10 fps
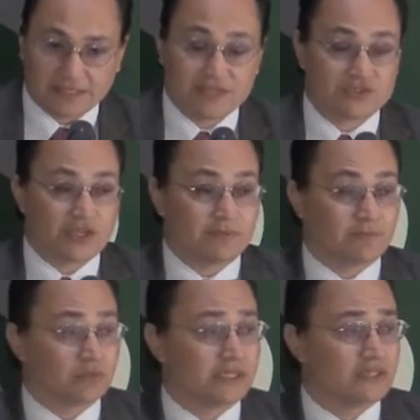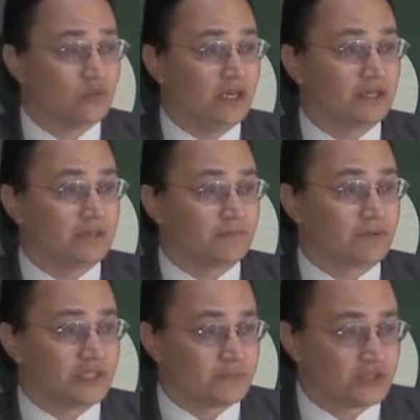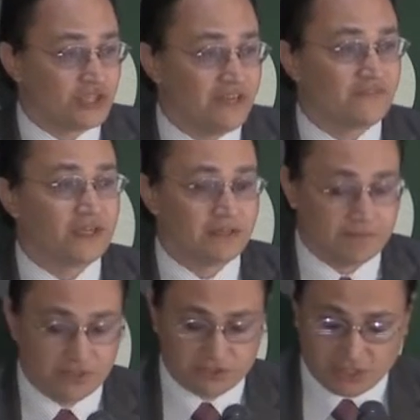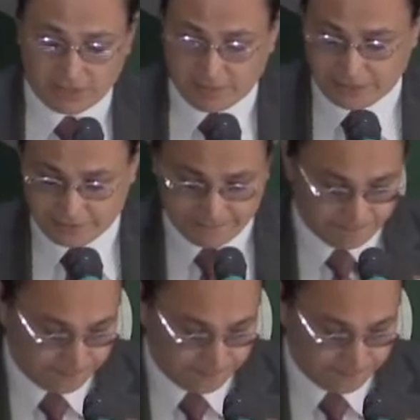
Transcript: Ladies and gentlemen, please welcome Principal Chief Bill John Baker.